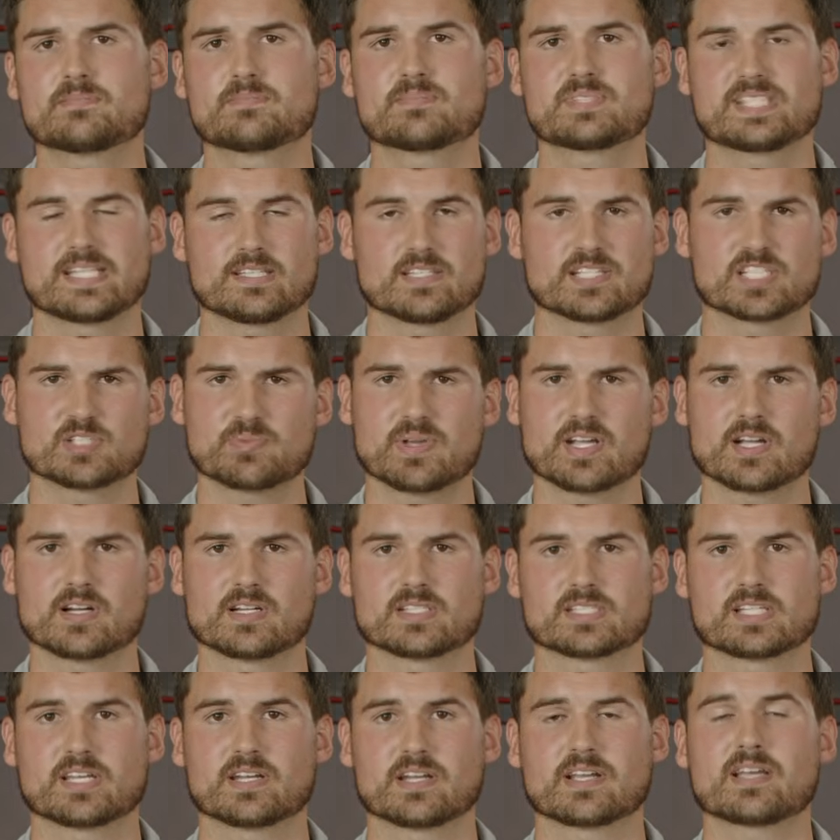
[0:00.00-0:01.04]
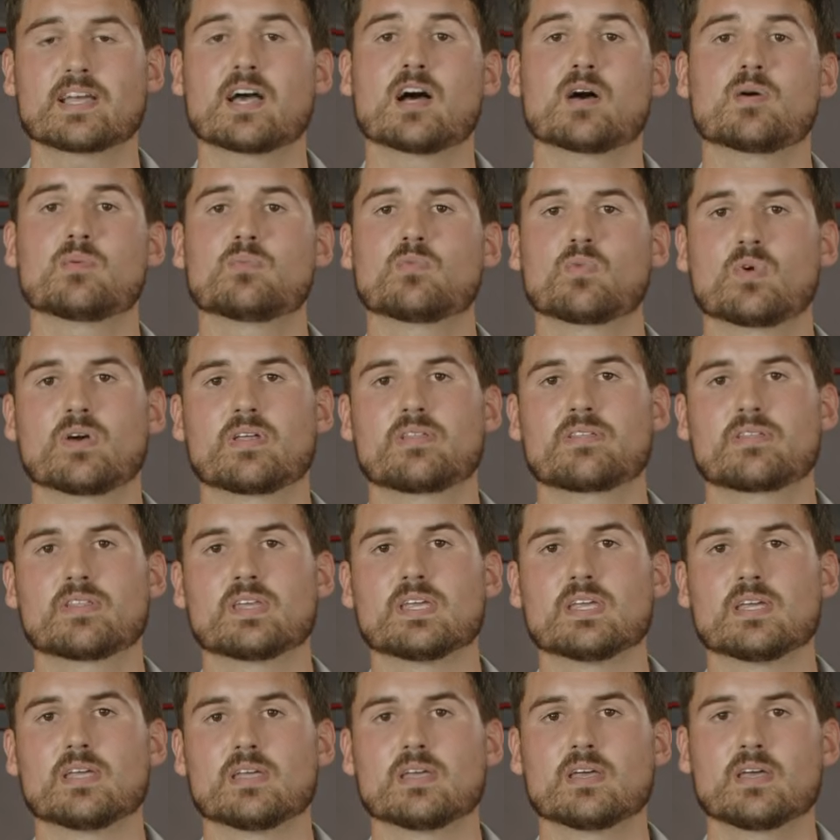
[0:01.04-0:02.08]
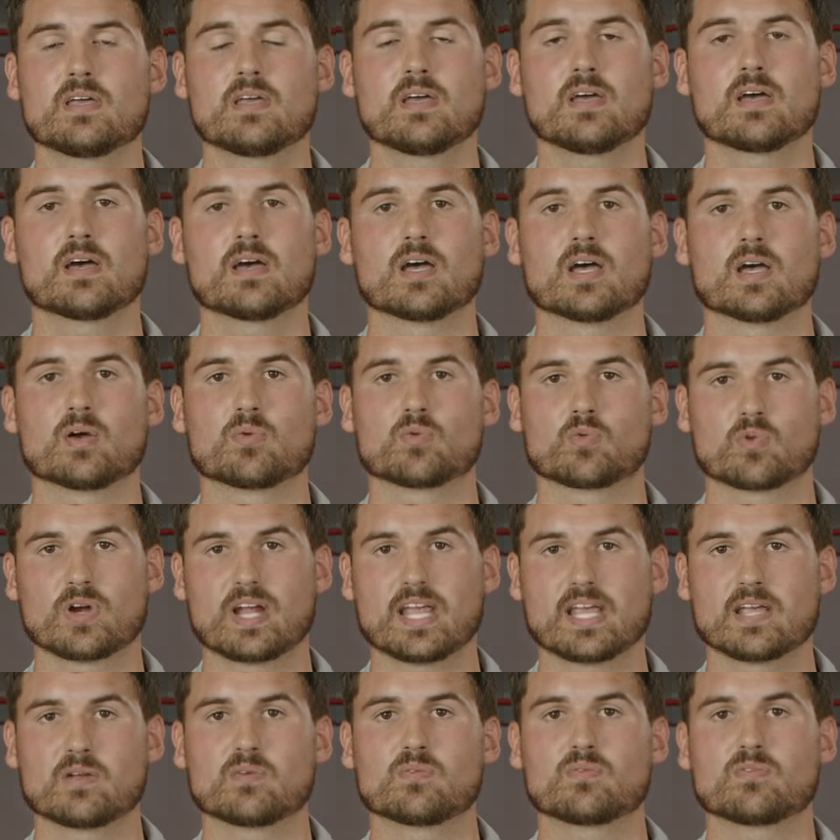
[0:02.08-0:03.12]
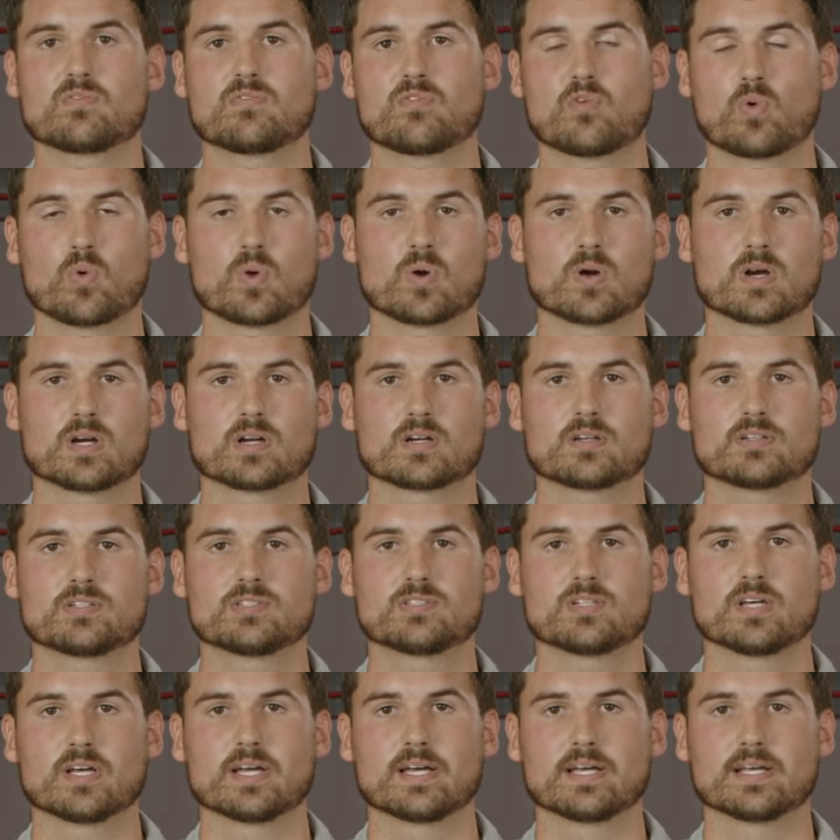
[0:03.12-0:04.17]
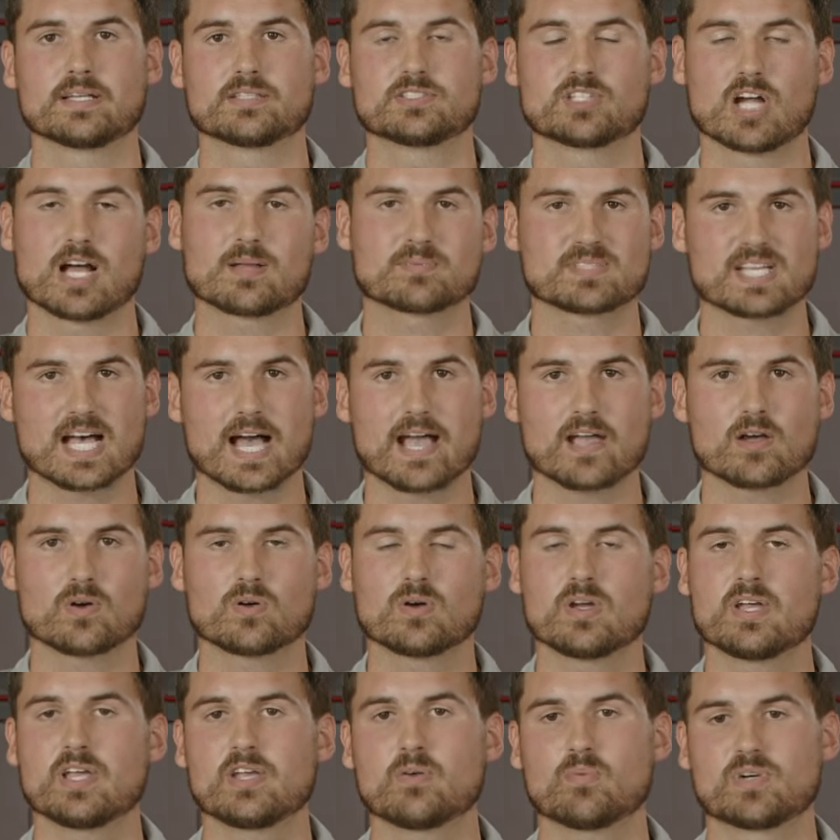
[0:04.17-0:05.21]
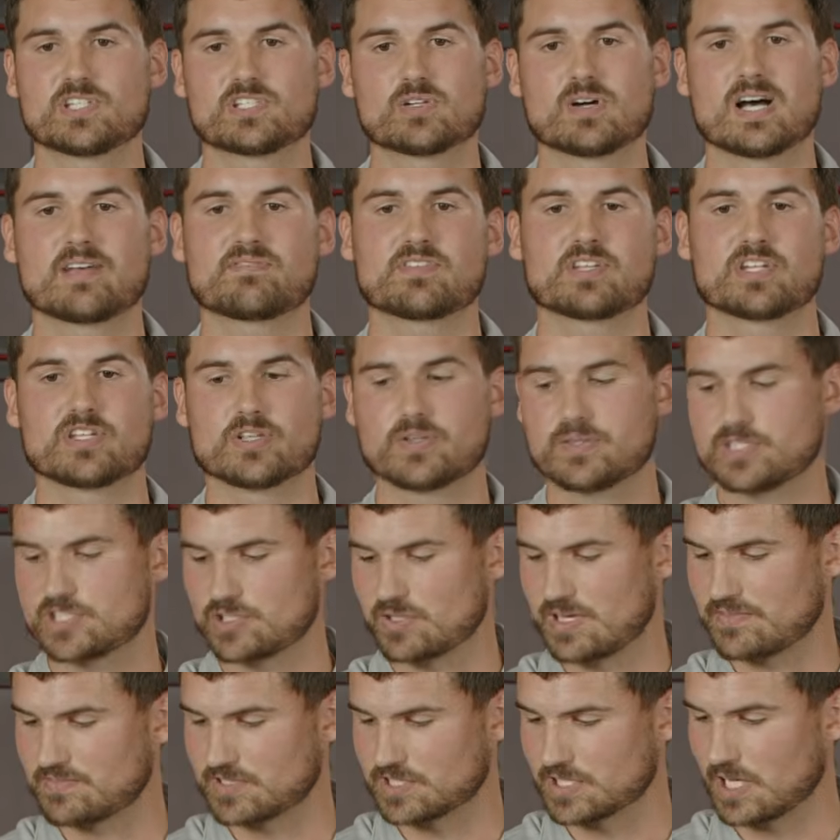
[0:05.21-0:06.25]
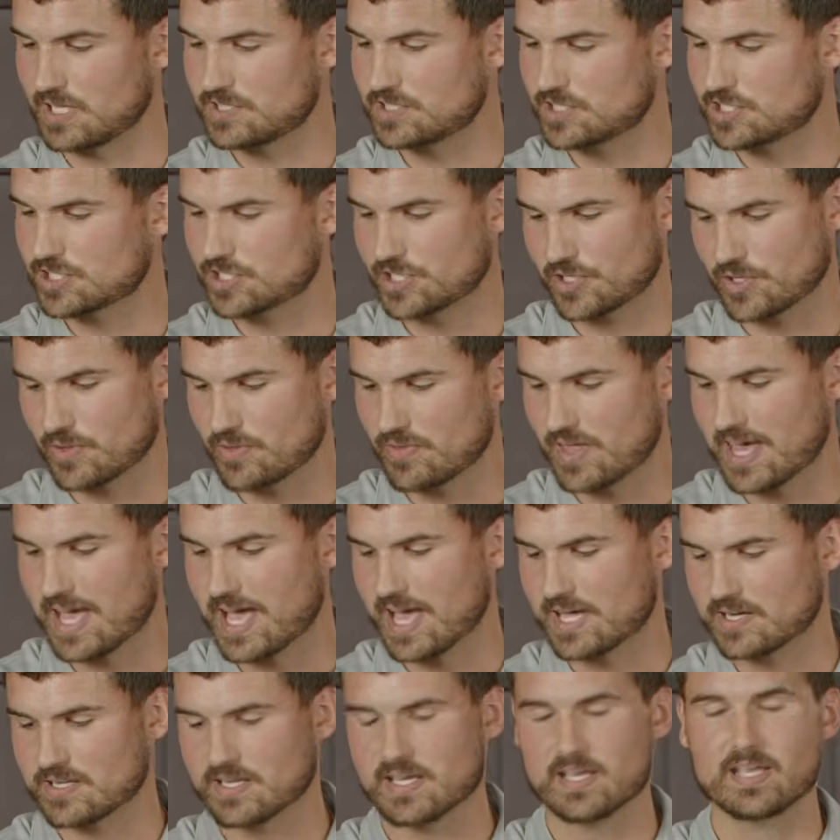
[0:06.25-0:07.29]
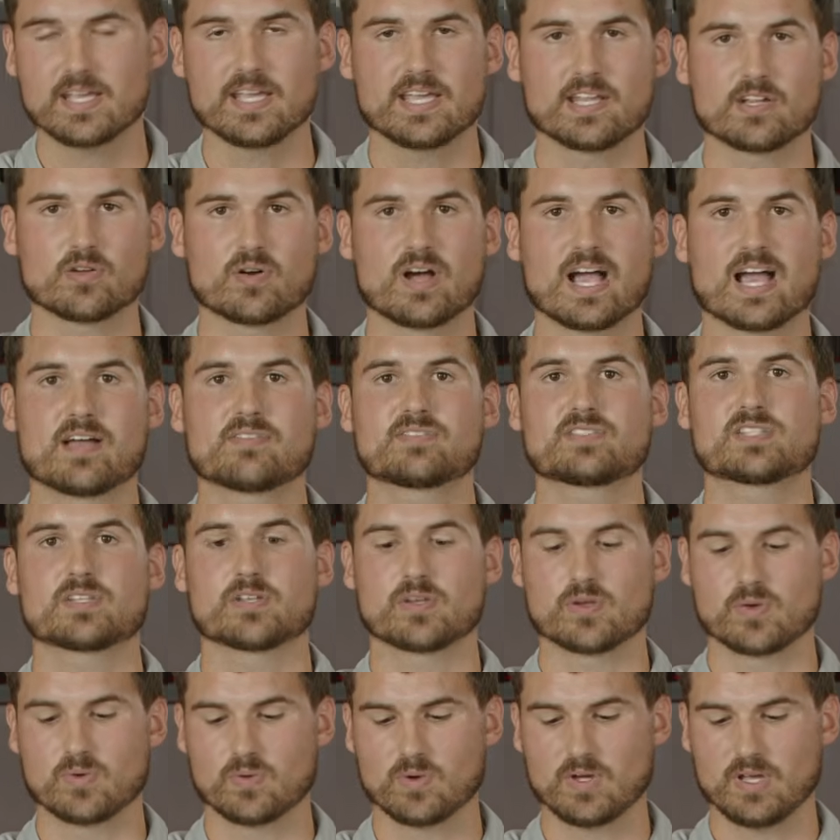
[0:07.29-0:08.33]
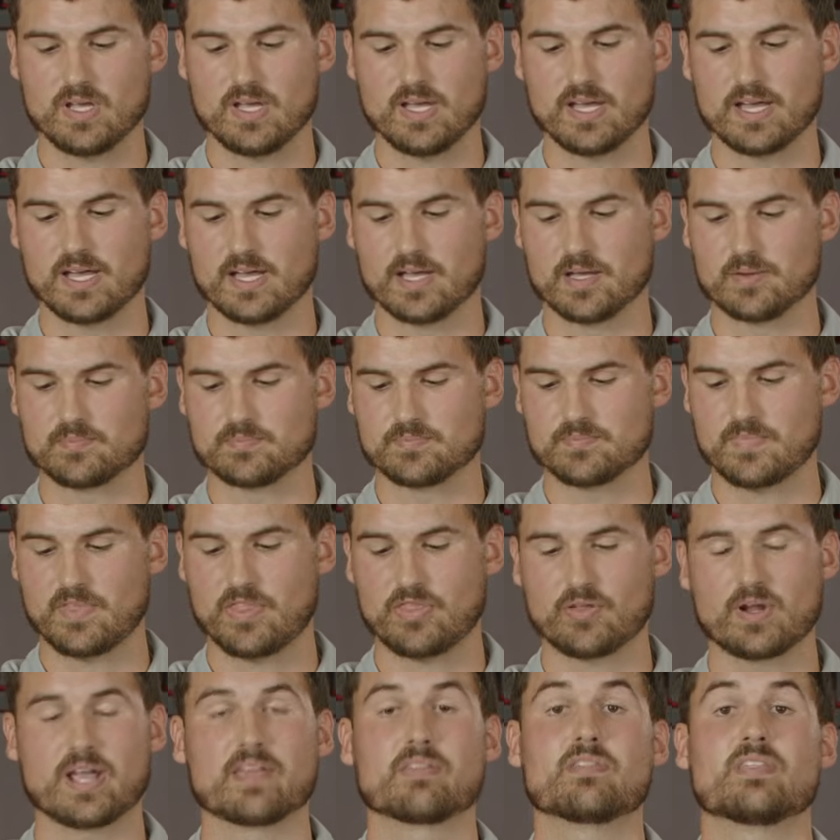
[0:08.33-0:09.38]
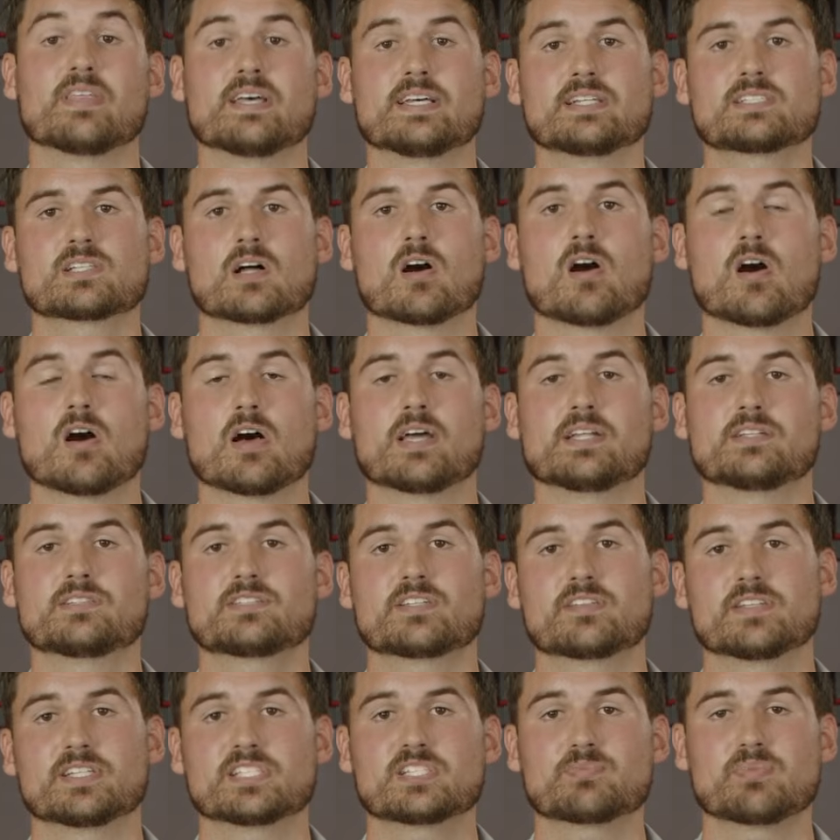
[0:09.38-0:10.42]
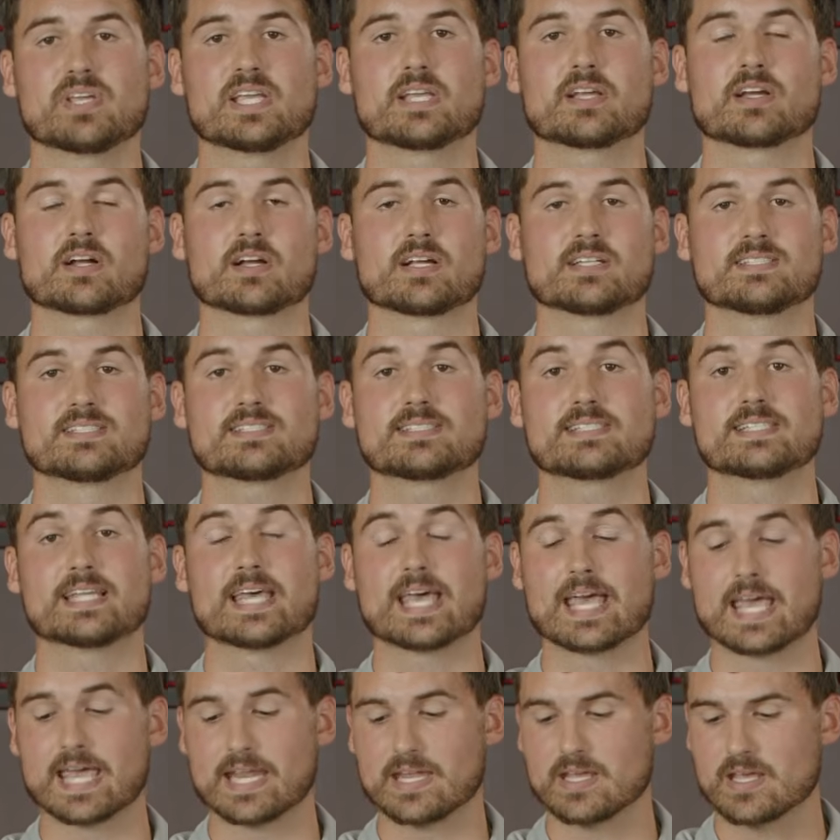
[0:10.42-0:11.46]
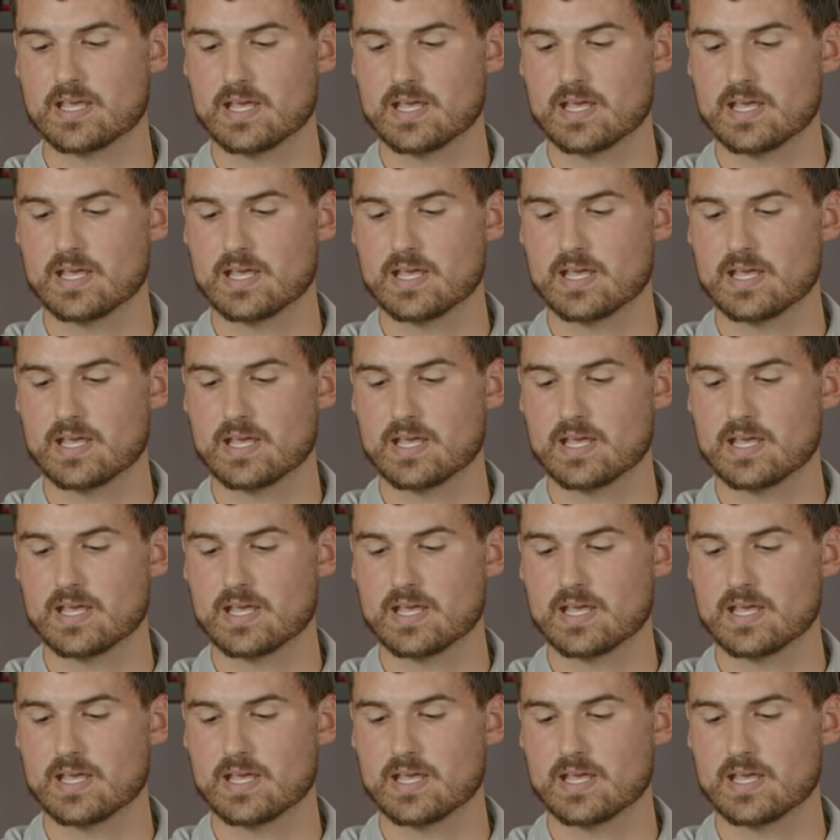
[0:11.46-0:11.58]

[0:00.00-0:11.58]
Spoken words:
ceiling speaker is going to come with the ring for drop tile. What you'll have to do is you'll have to unscrew that and you'll have to thread this on to the speaker instead.